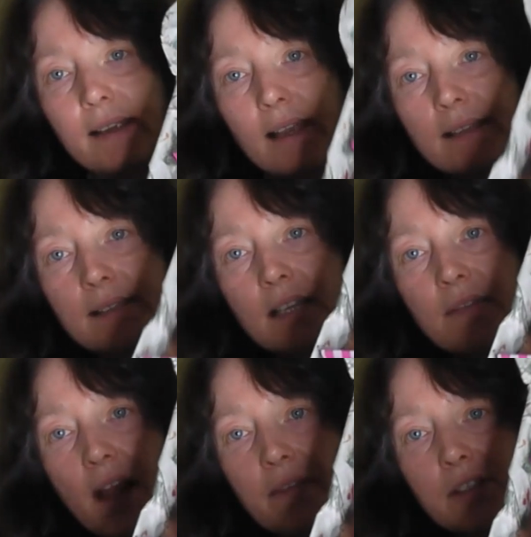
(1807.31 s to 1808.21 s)
instead of
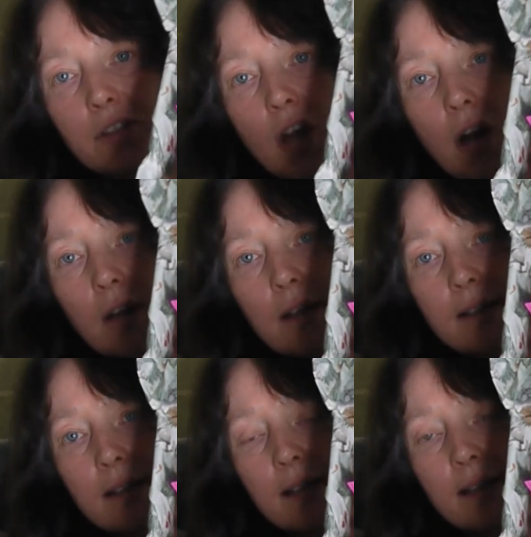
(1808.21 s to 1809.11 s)
having
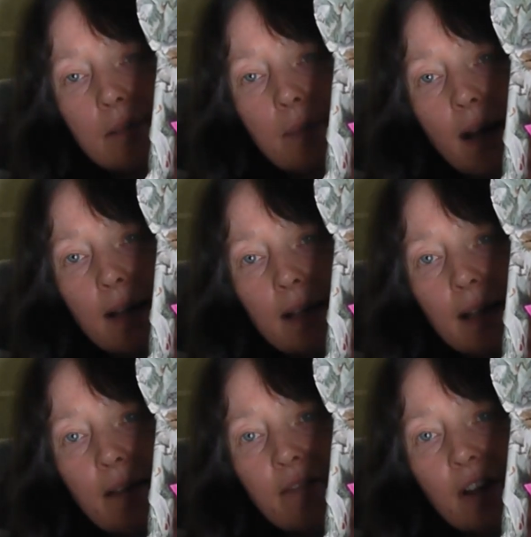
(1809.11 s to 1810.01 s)
chocolate, these are my
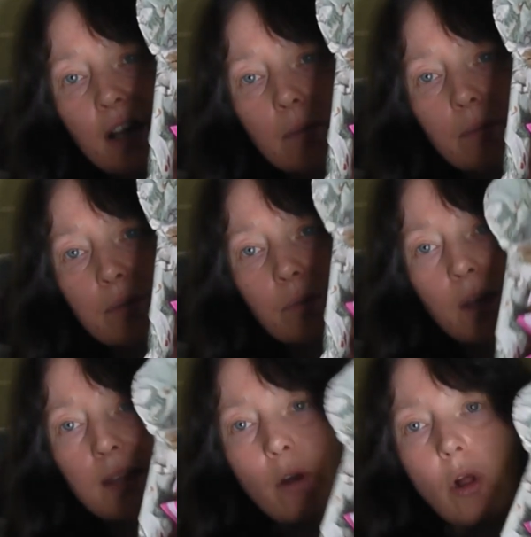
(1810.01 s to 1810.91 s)
little envelopes
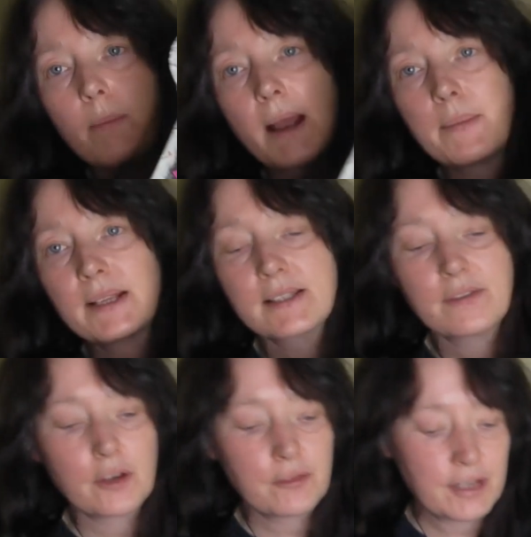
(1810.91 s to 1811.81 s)
with all my bits of
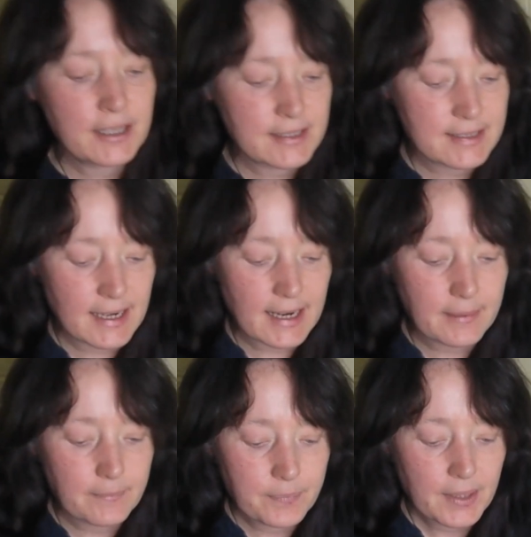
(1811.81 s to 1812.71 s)
fluffiness in
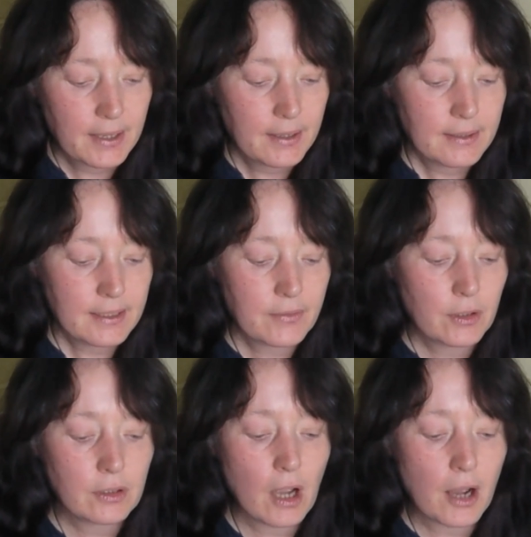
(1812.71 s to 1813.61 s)
it. They've
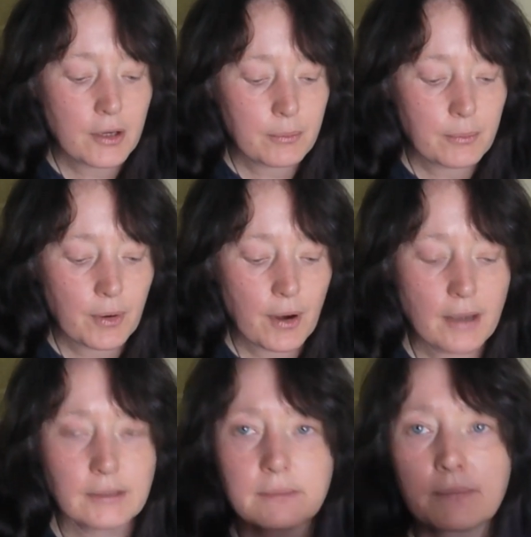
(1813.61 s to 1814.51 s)
all got a number on.